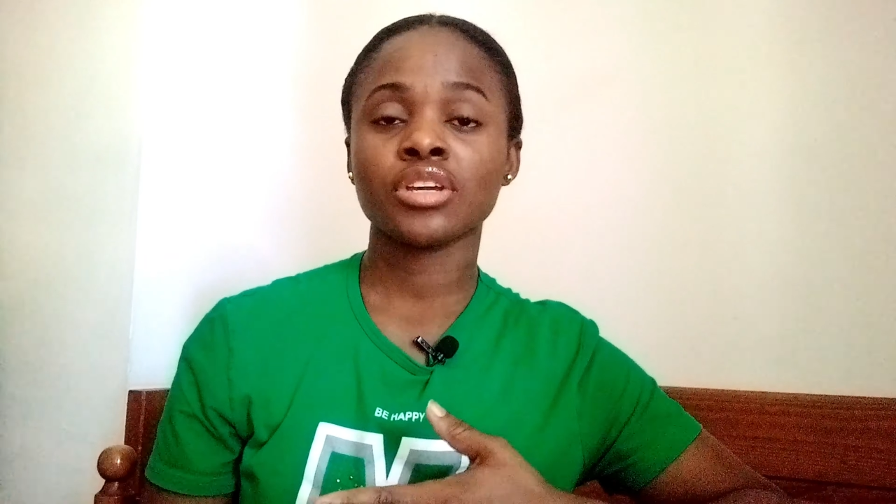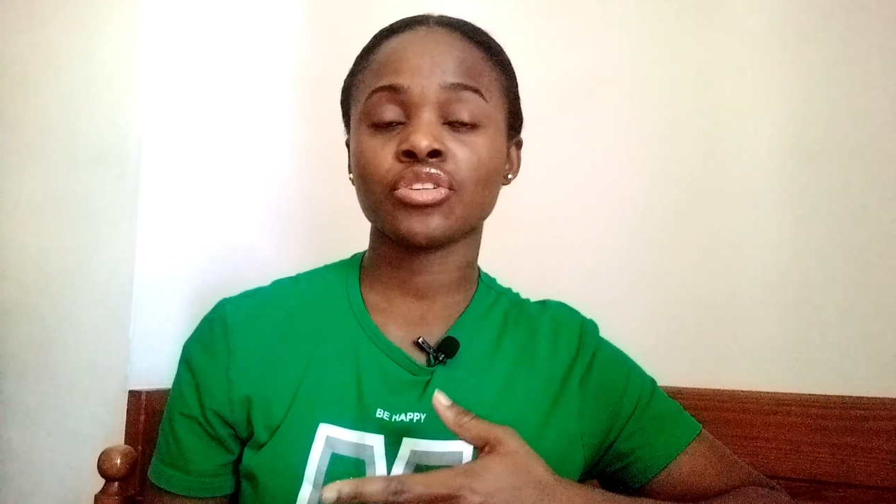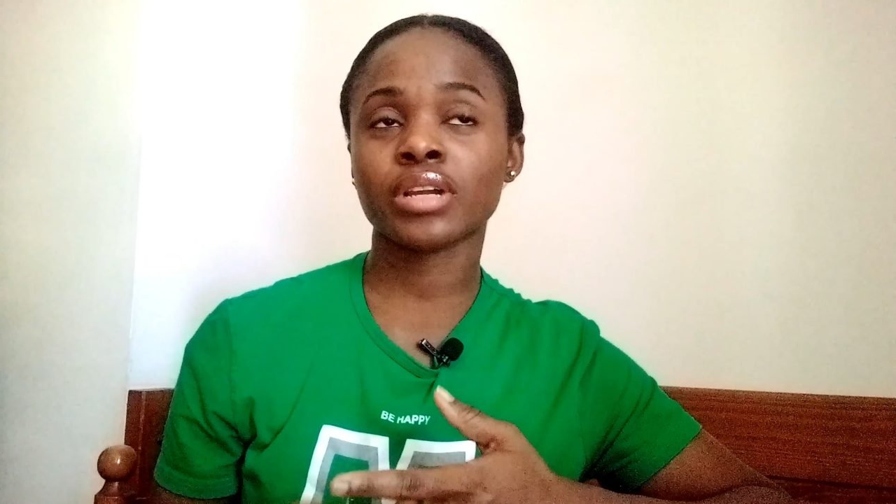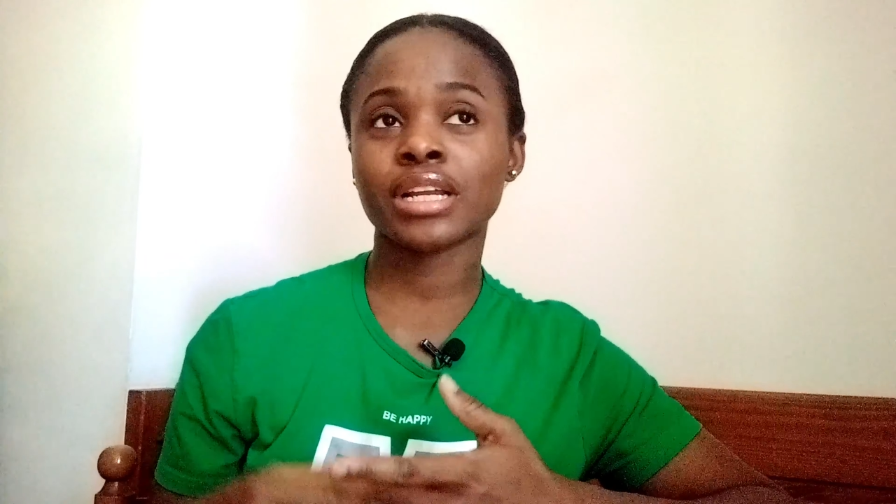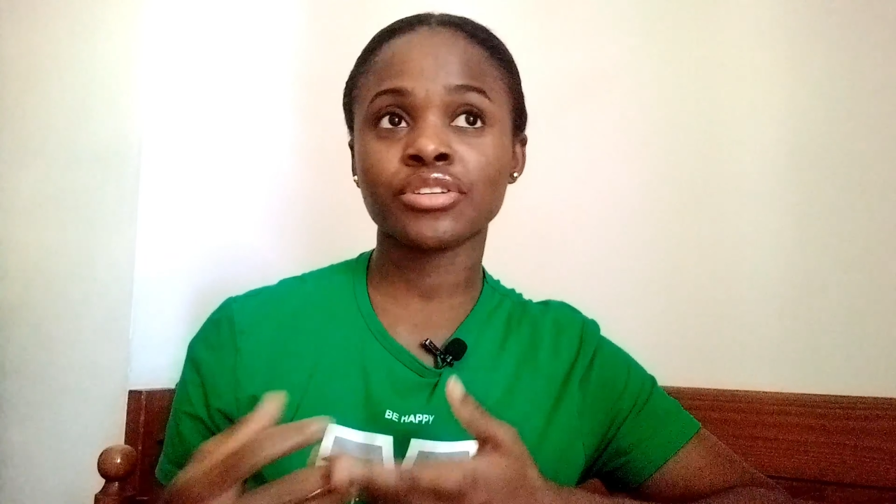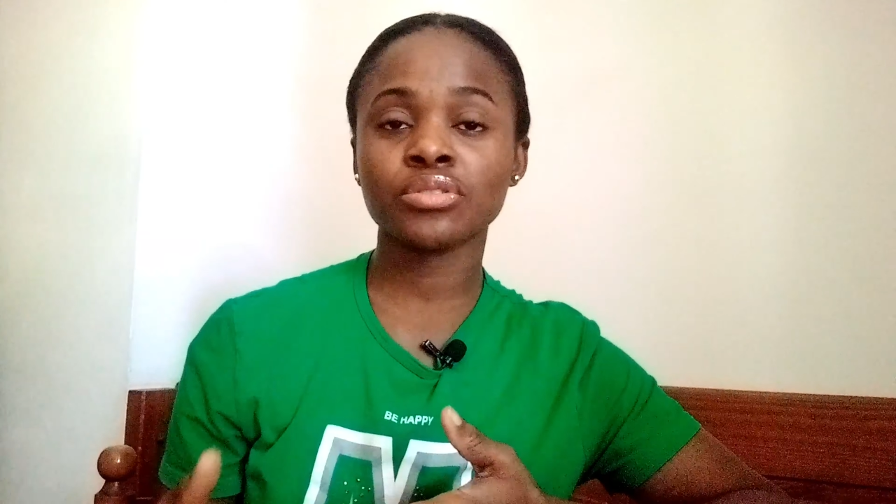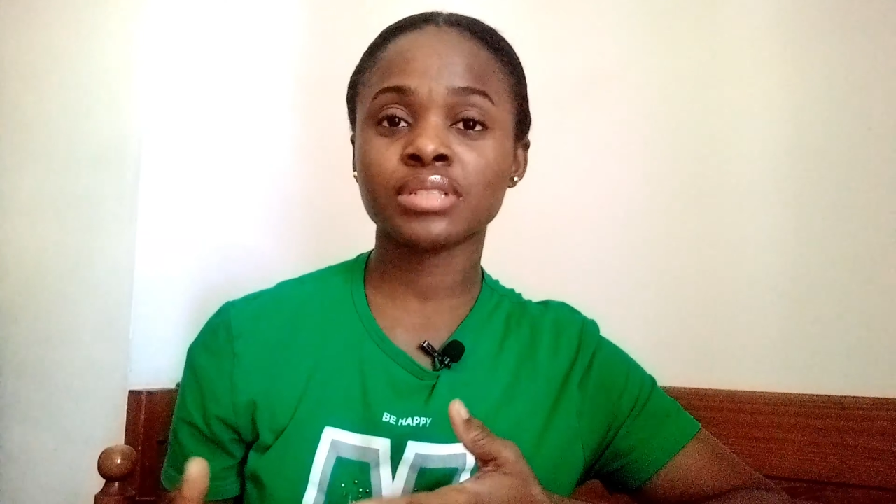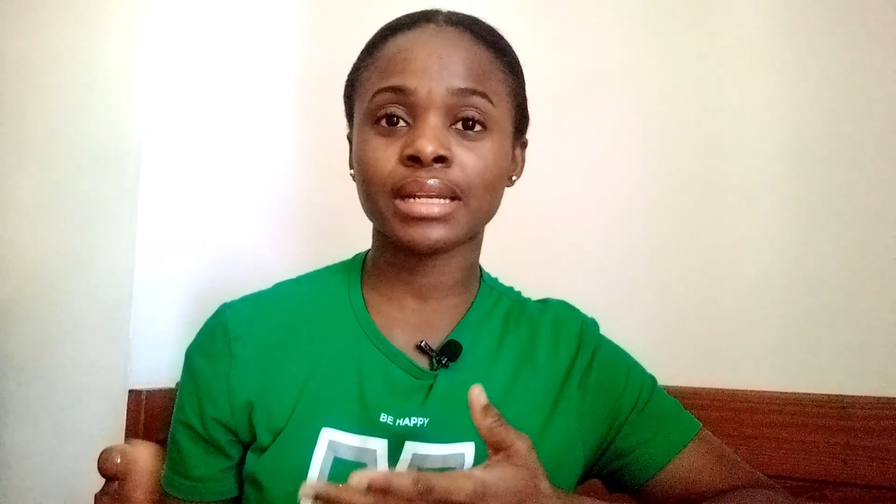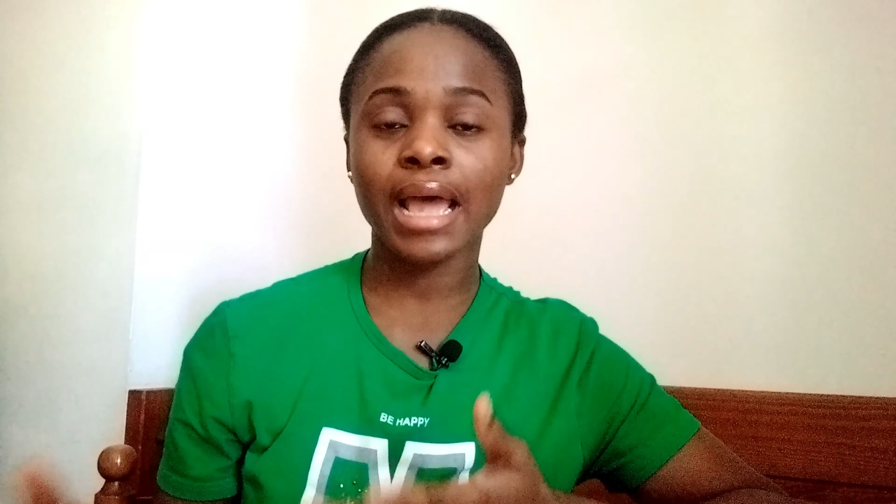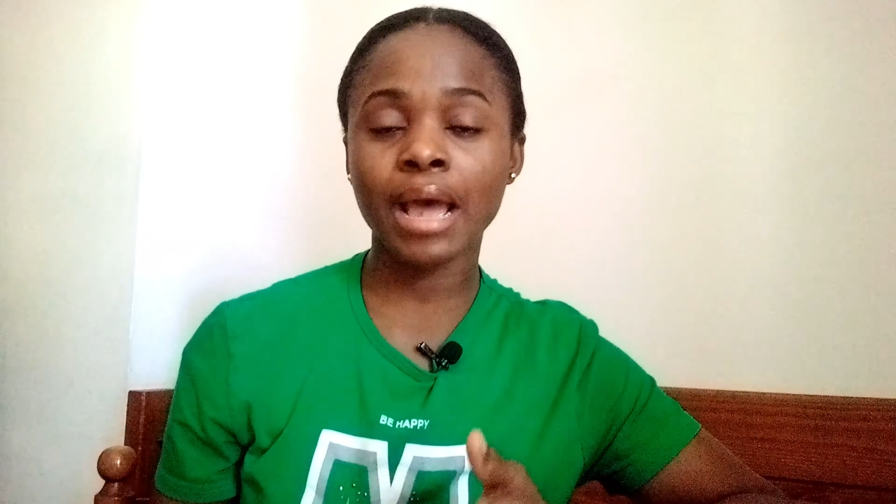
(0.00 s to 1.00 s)
You can use
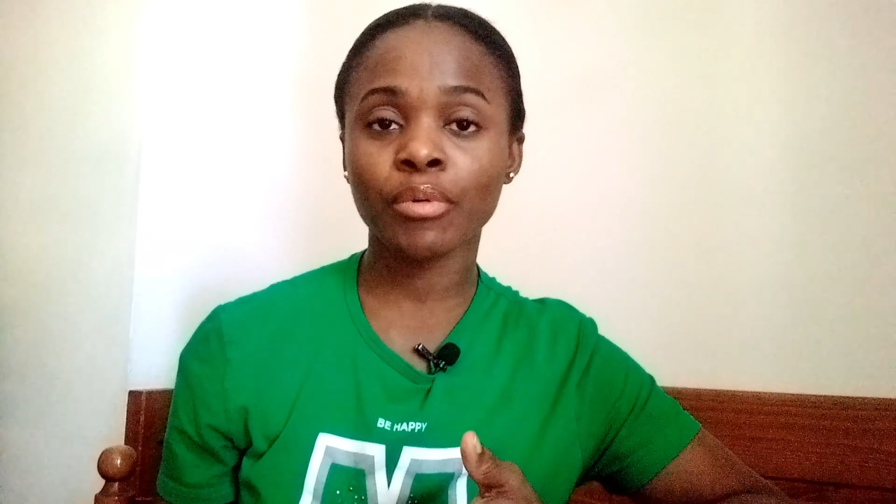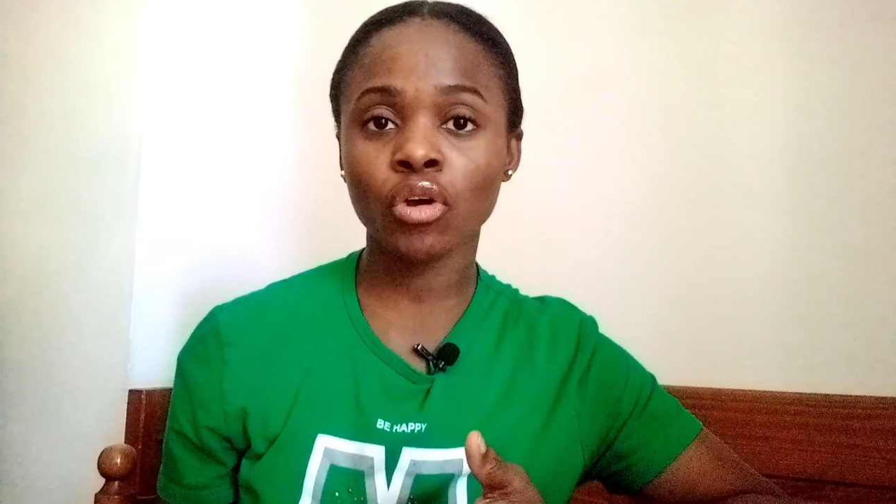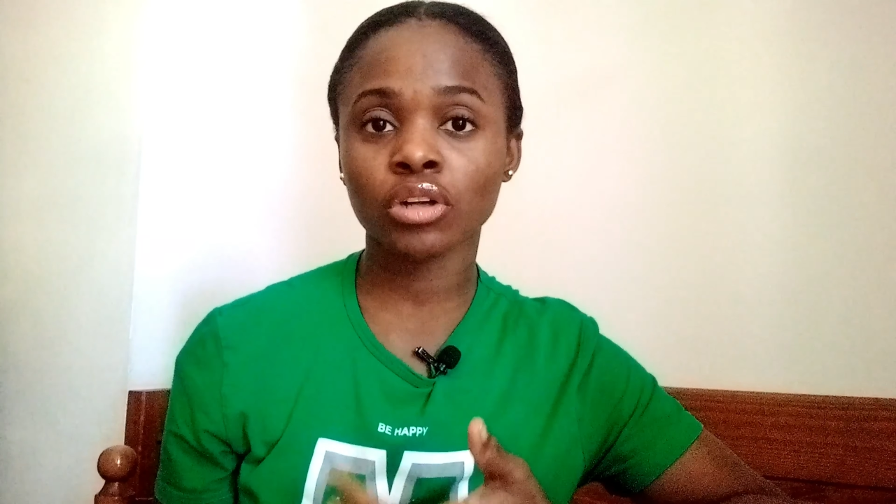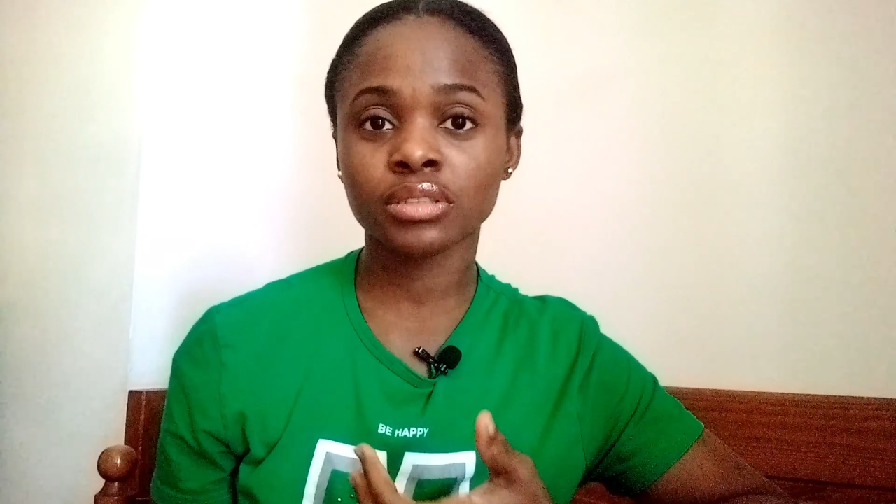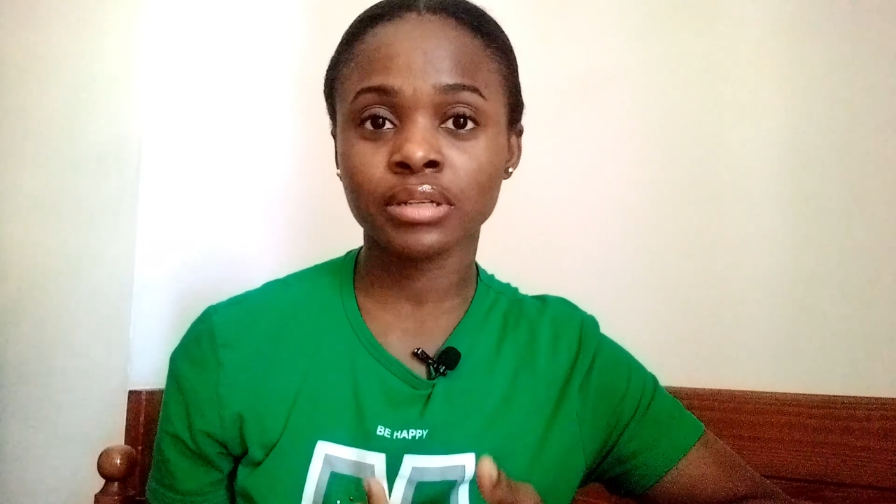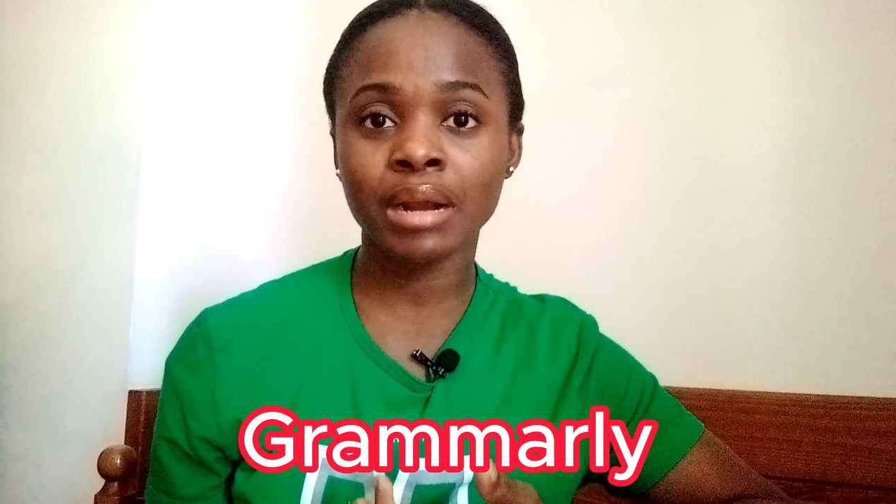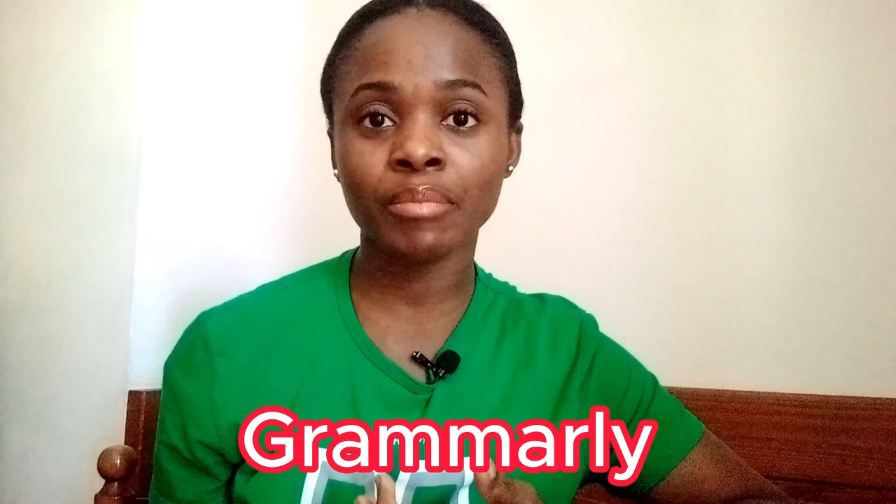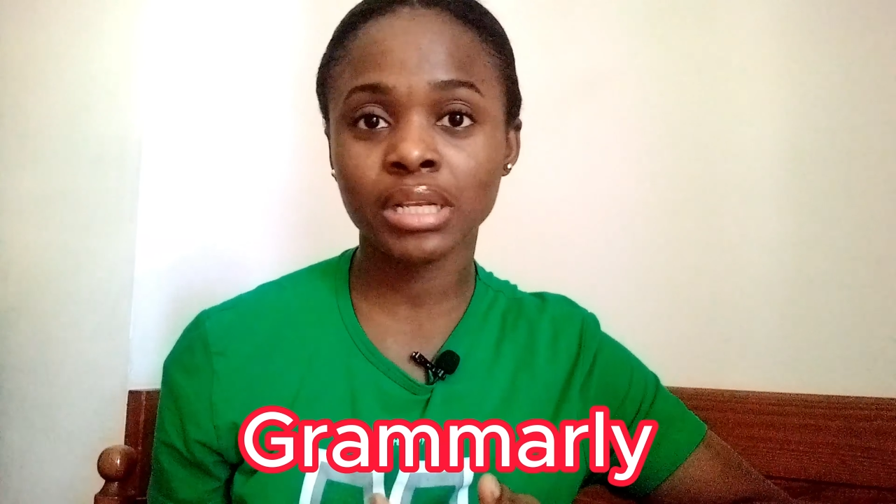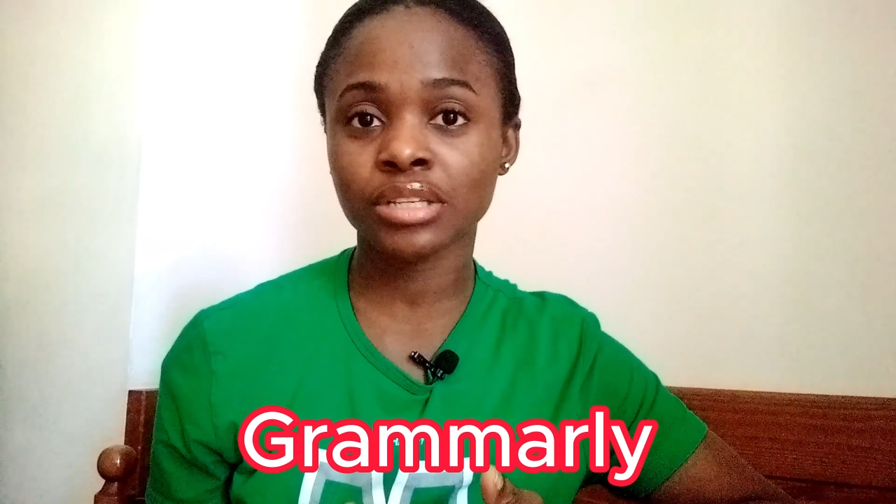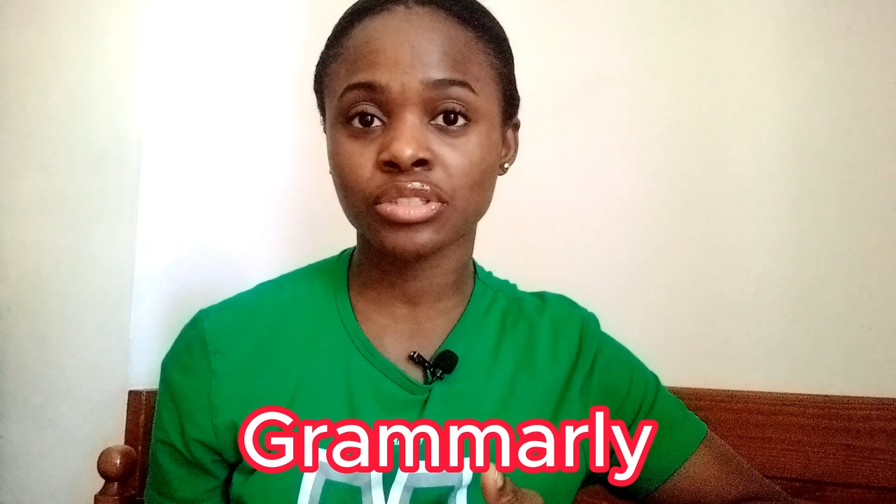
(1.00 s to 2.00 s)
an app called
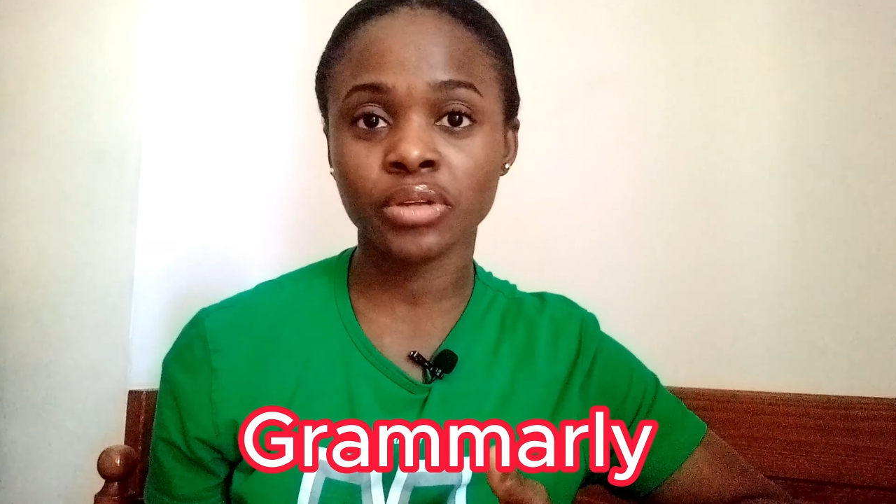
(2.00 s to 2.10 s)
Grammarly